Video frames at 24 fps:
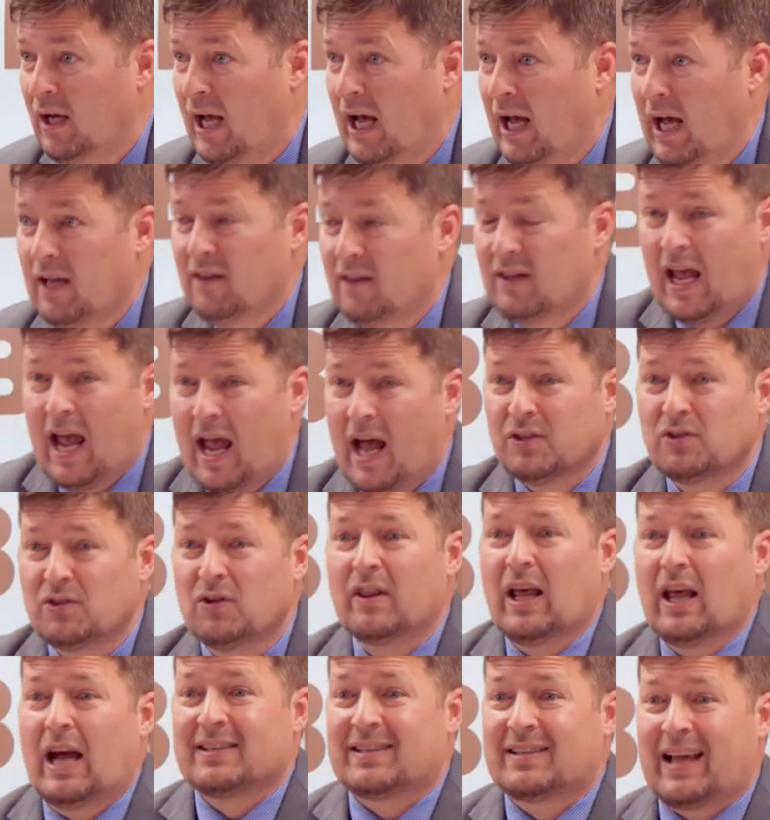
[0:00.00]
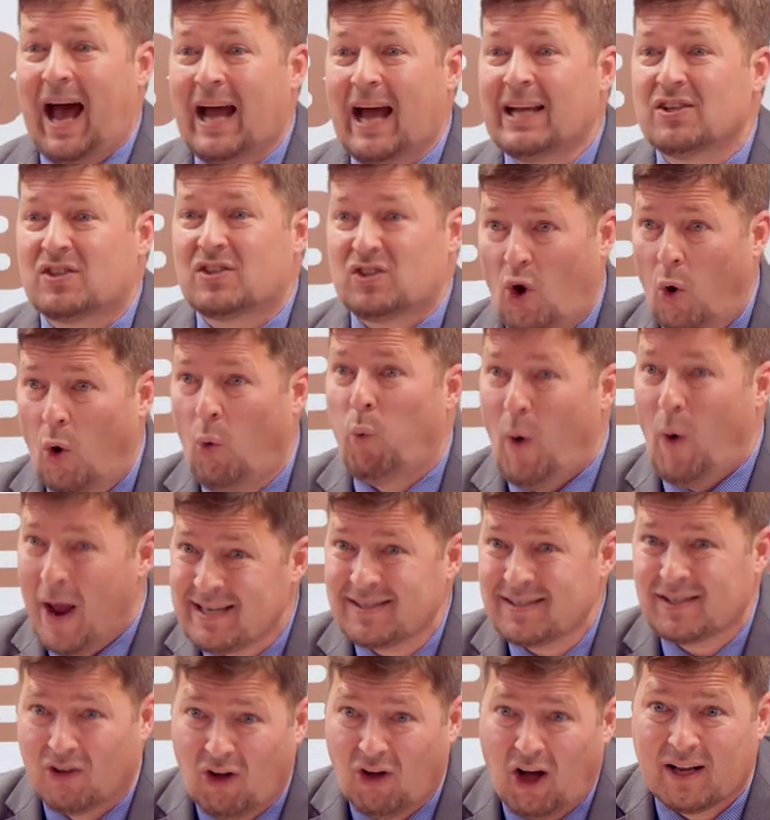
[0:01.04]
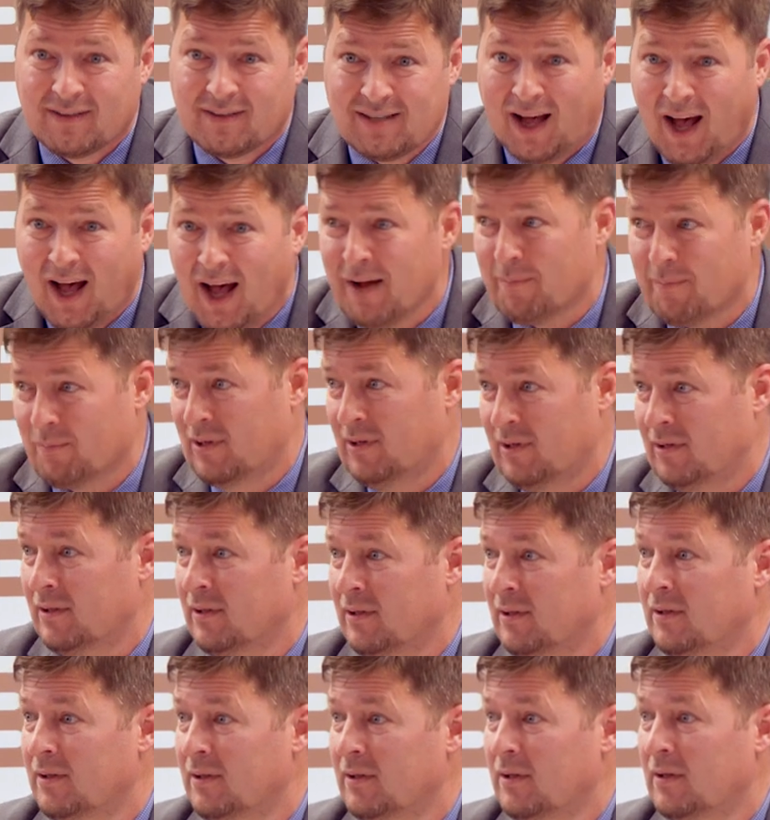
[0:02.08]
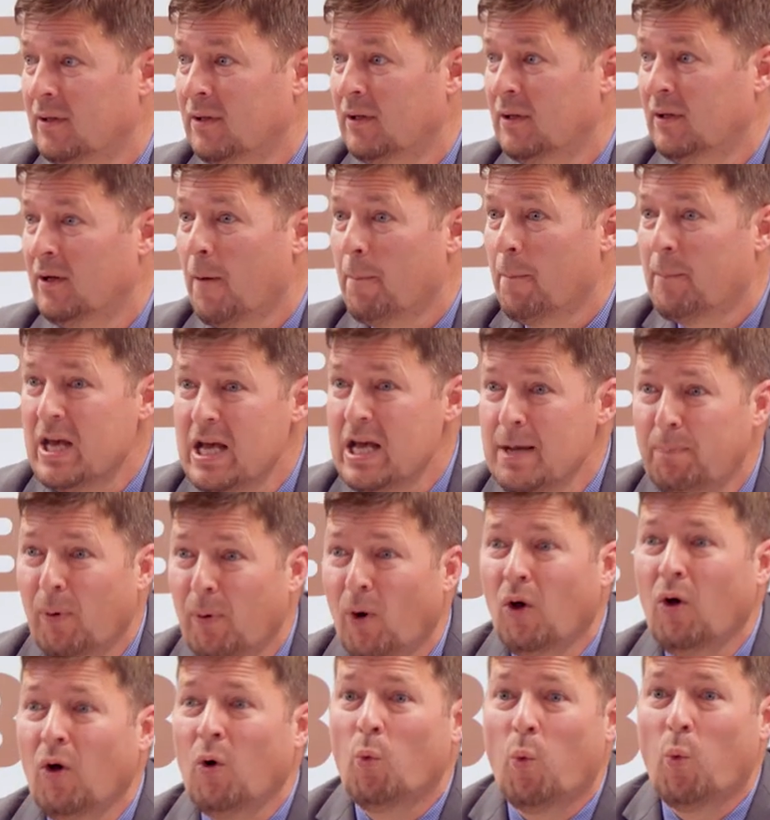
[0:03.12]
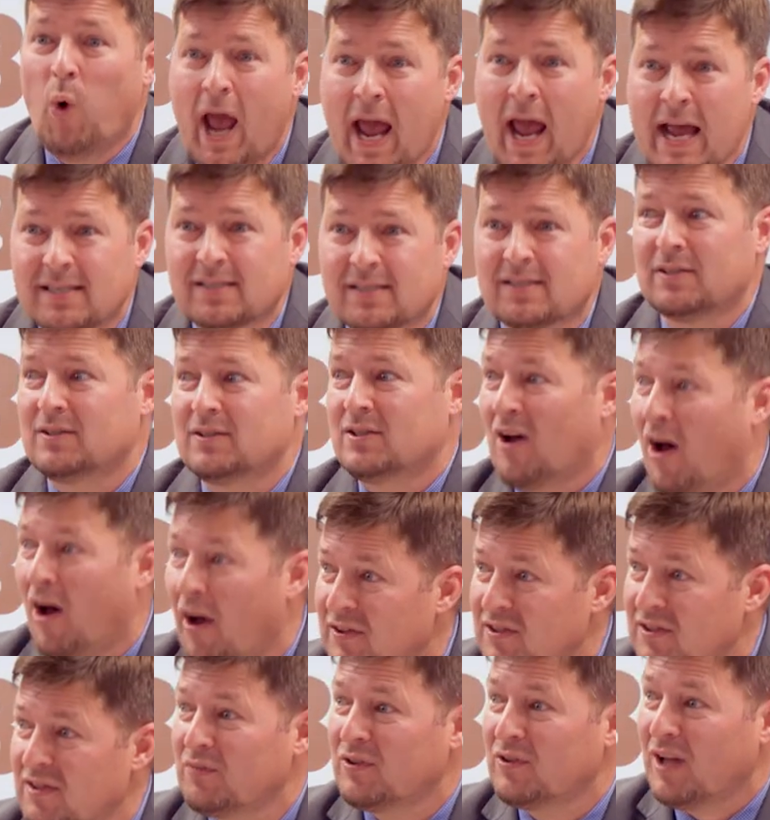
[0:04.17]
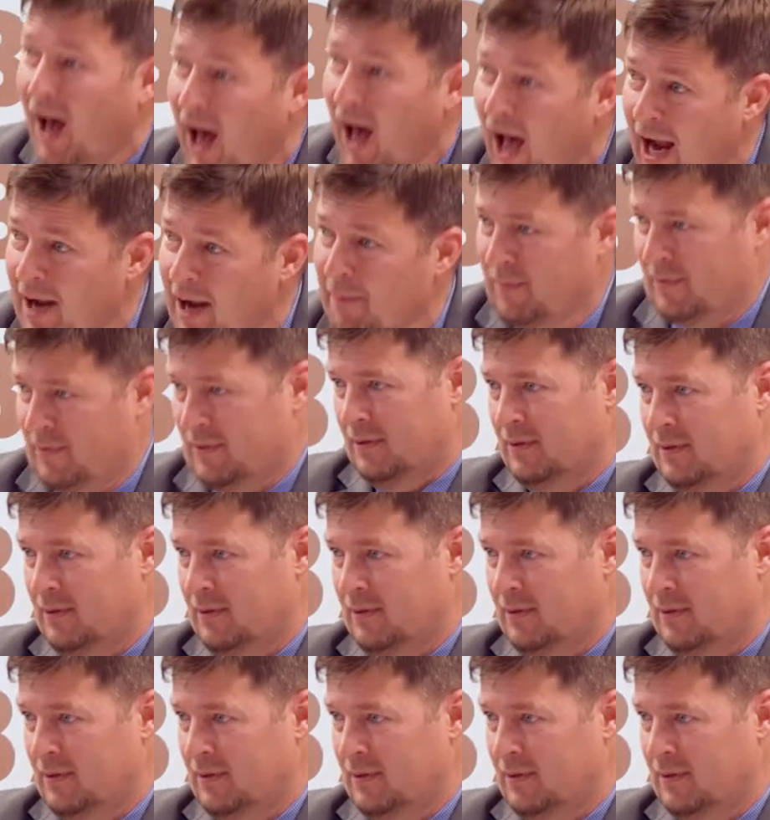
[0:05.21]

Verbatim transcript: And the answer to that is I just don't waste a lot of time. People waste tons of time.